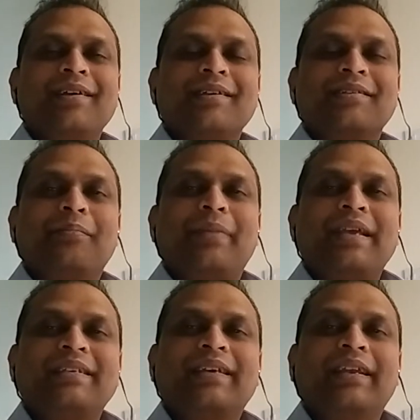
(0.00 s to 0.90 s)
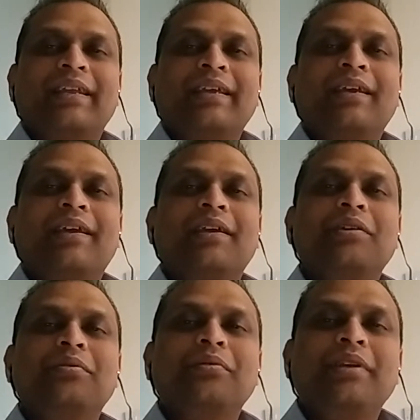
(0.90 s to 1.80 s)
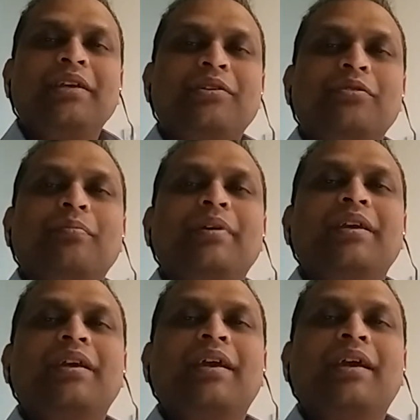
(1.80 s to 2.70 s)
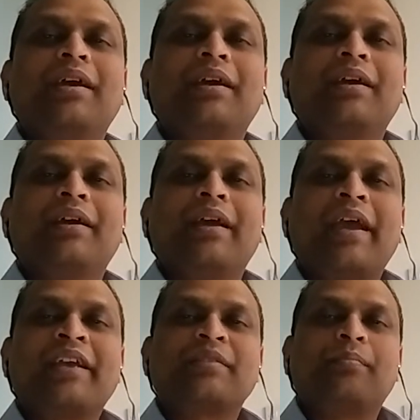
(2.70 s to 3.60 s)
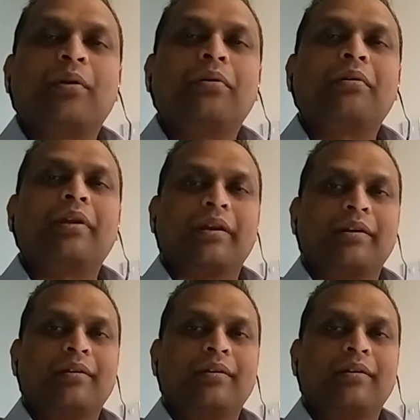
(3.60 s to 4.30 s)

So basically, you need to be a explorer.